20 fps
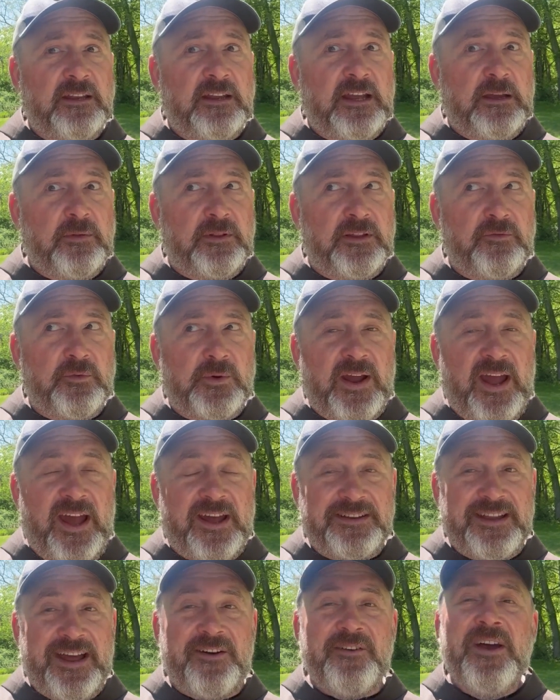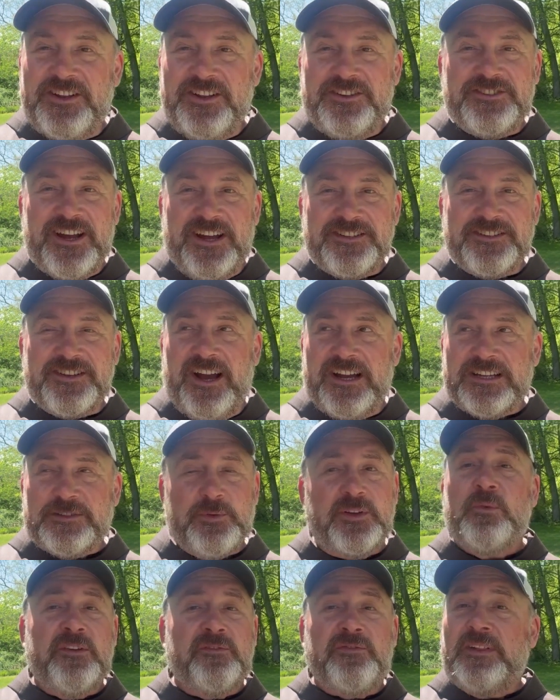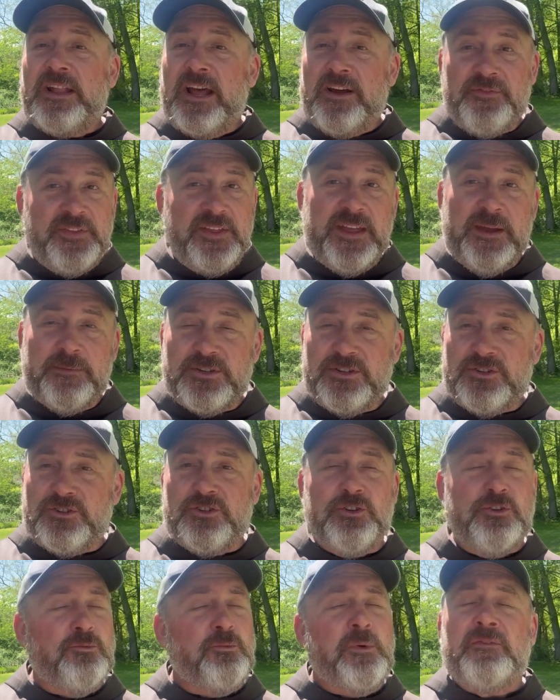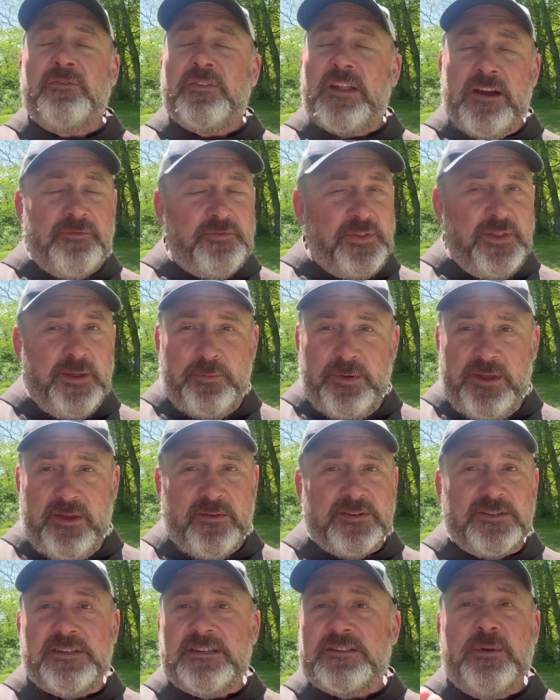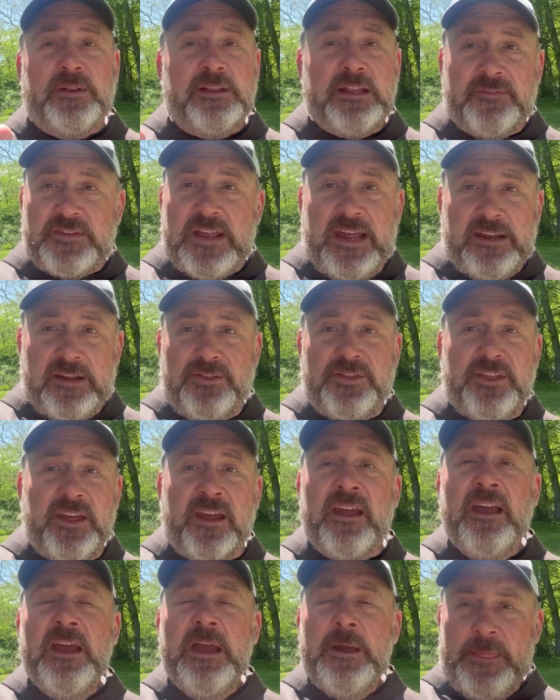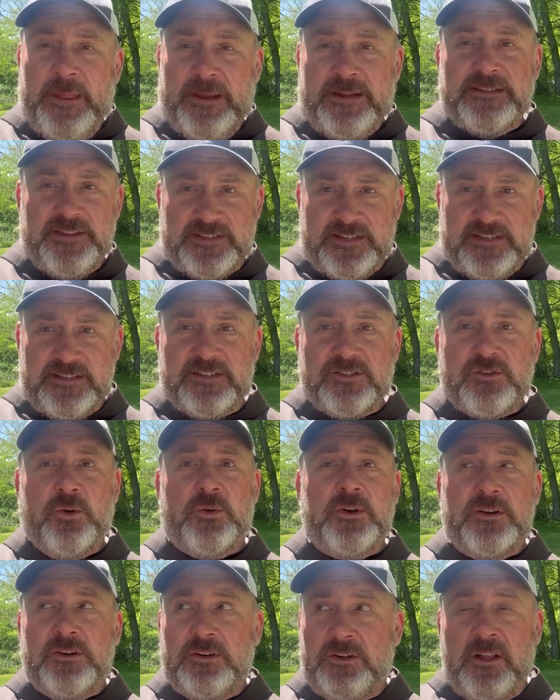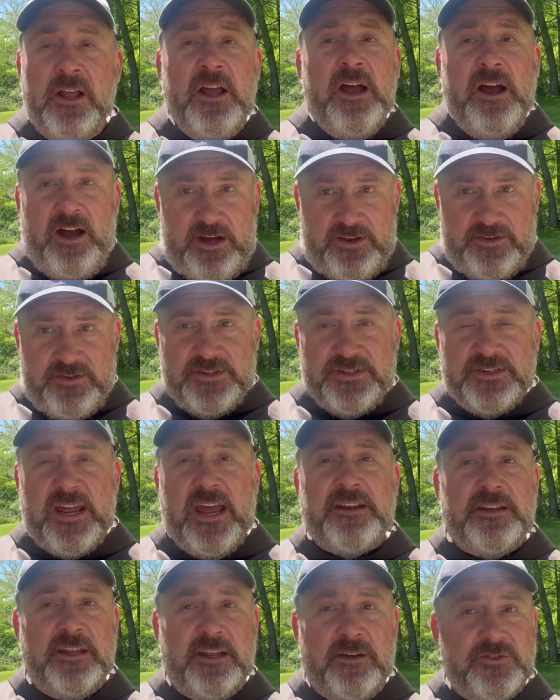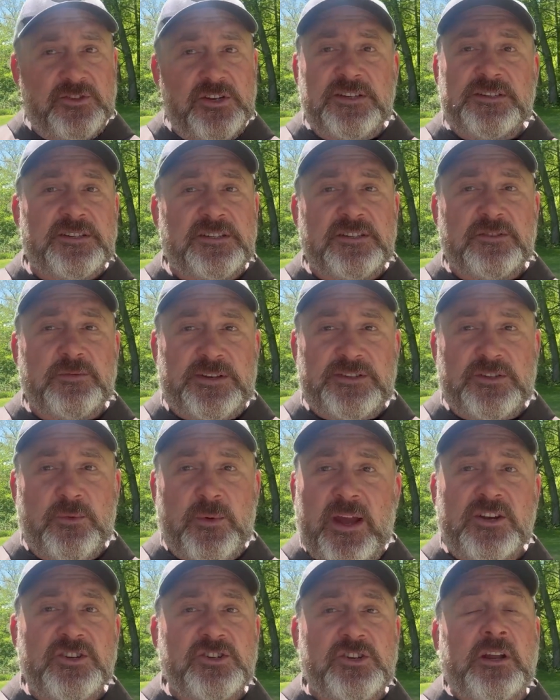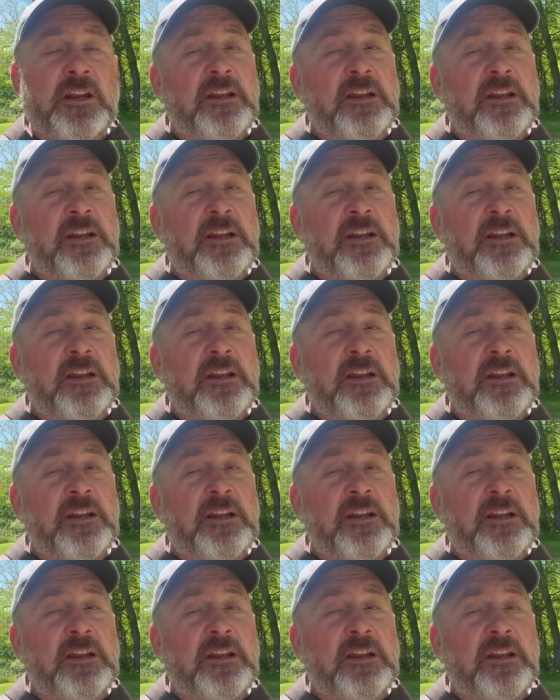I believe we're at now. In John's Gospel, we've left the empty tomb, we've left the appearances, we left anything that is this historical understanding of Jesus' resurrection.